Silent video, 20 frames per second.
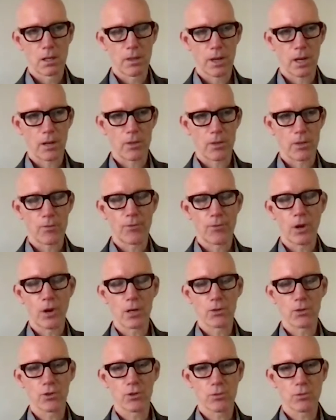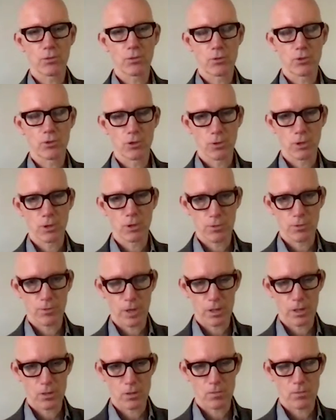that the French Jewish
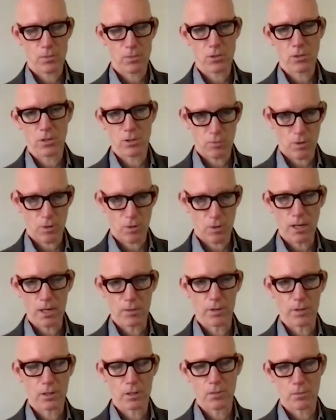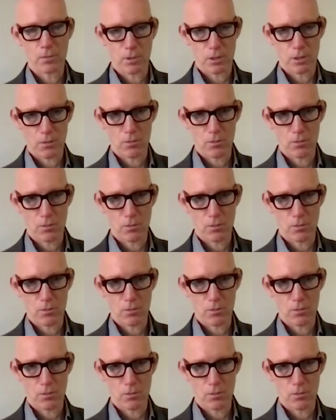victims, Israeli victims,